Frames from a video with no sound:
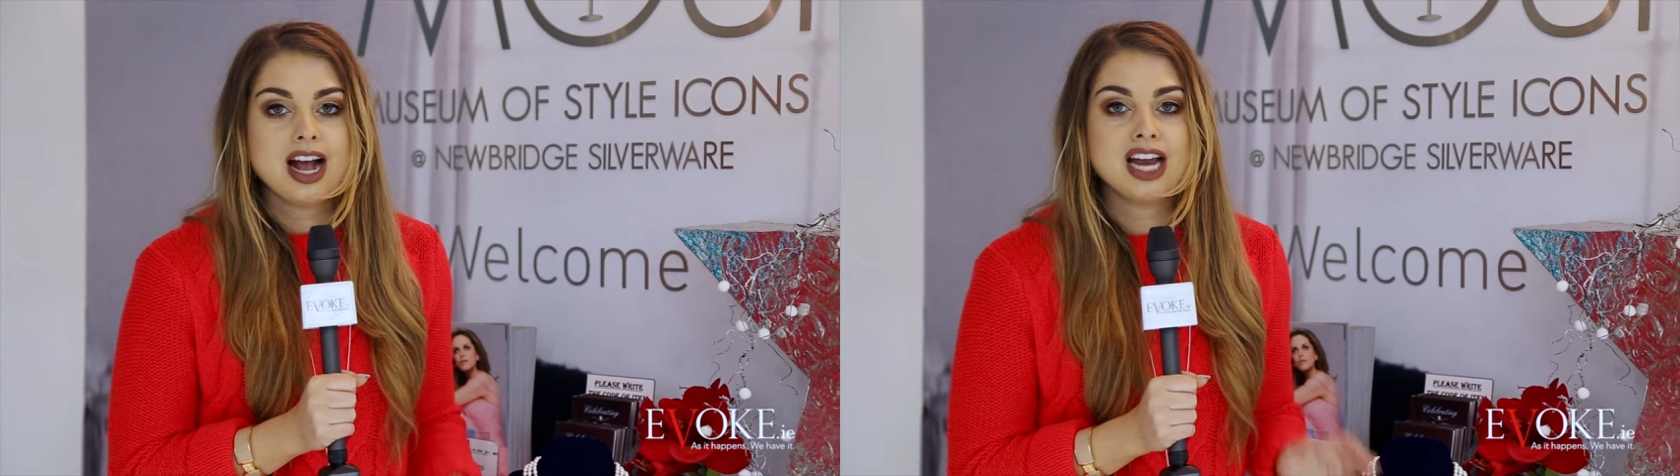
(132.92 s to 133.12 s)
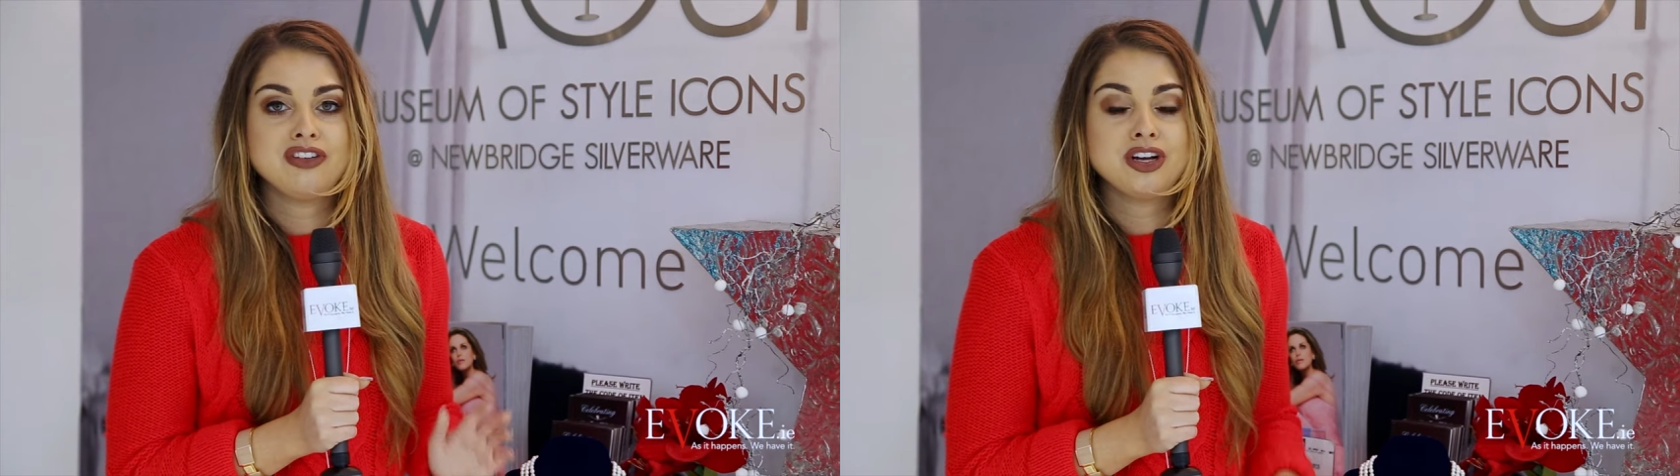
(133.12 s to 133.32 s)

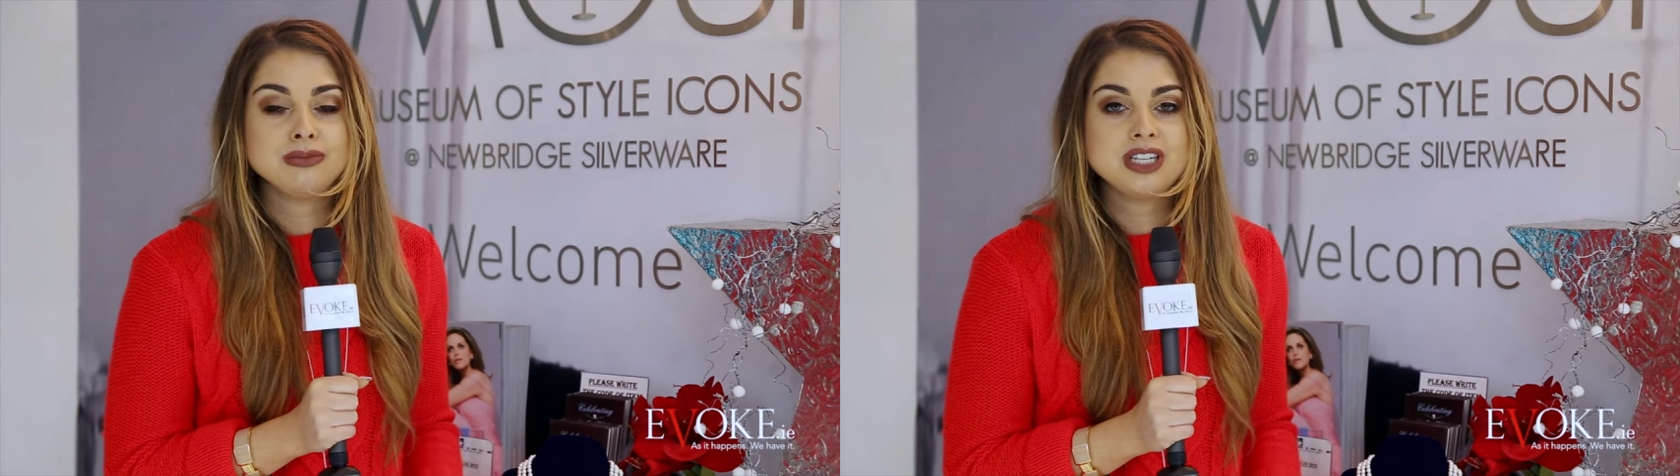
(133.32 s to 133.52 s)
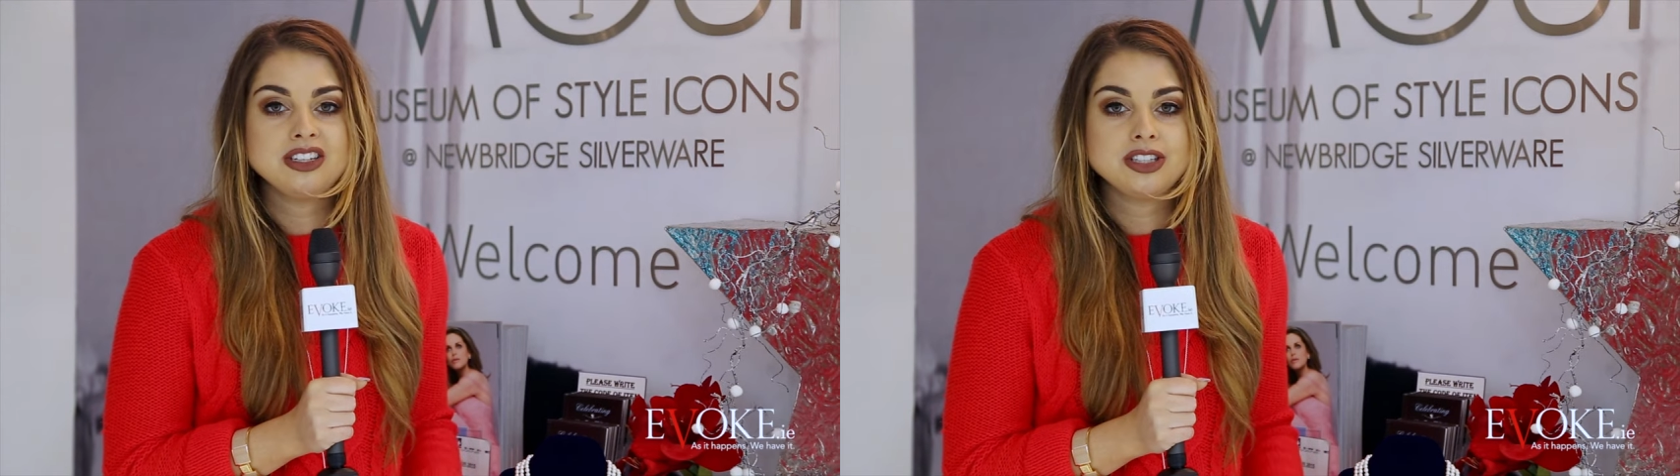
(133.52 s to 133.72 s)
And if you
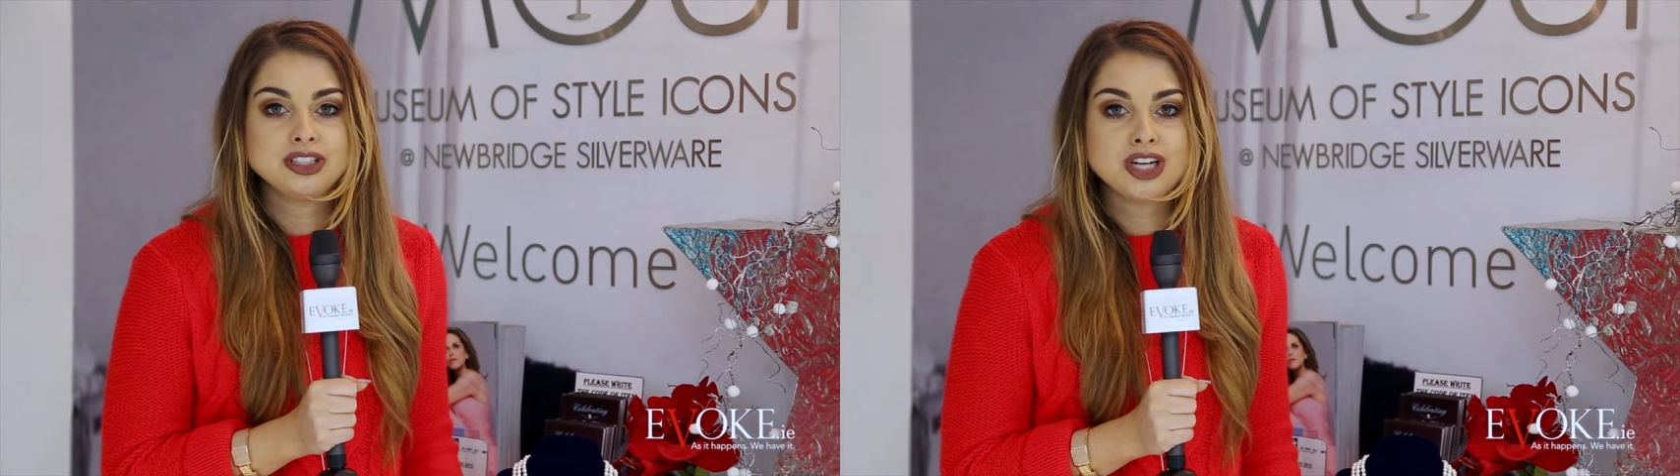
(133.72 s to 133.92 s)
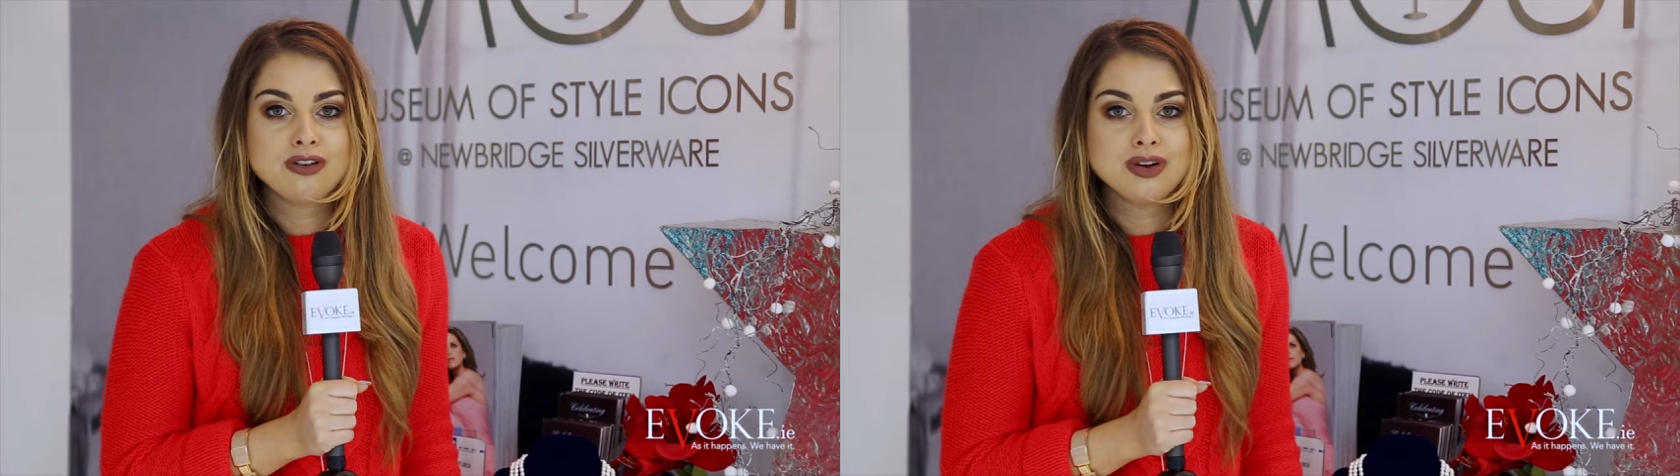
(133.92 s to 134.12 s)
come down
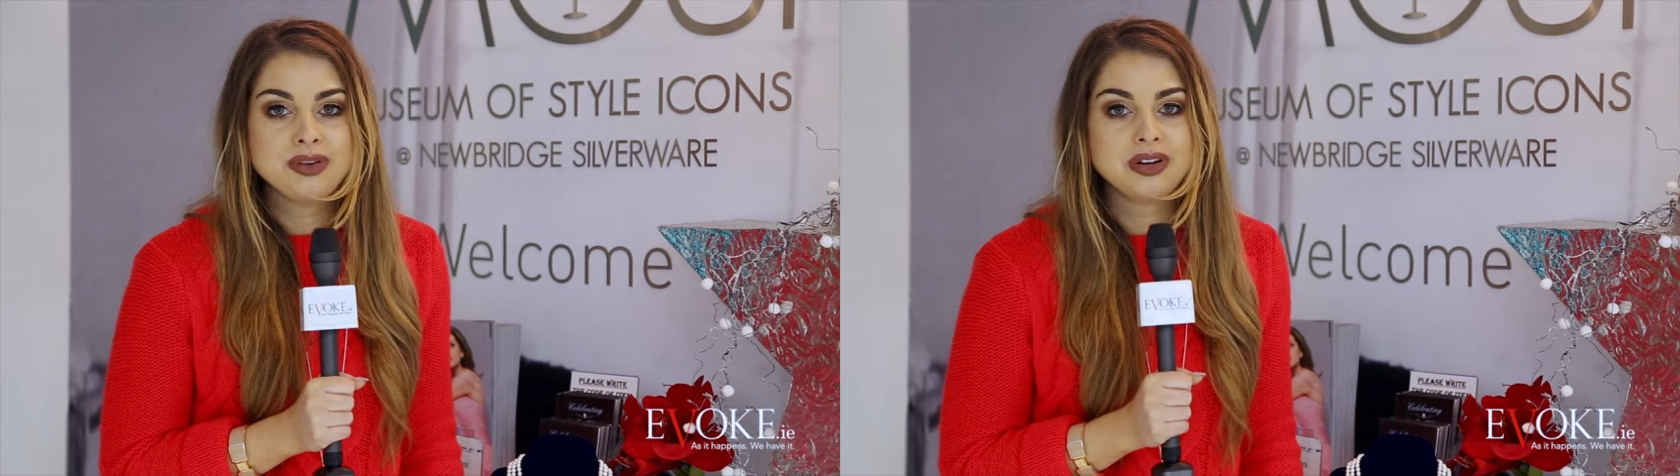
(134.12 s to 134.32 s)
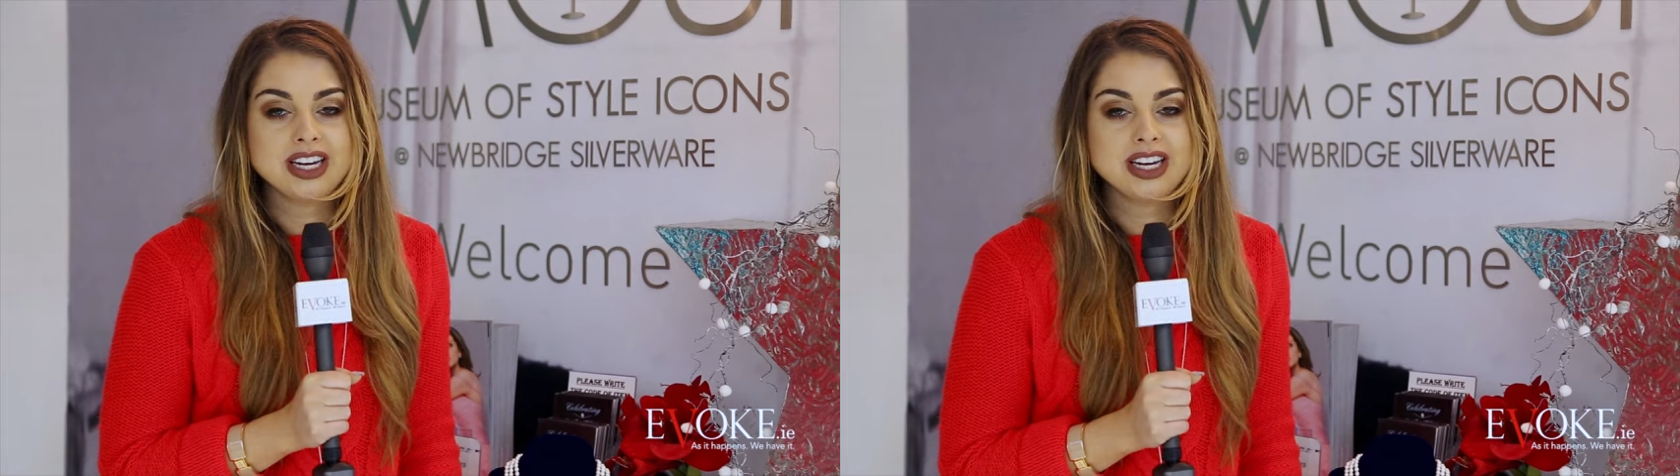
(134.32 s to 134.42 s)
to the showroom,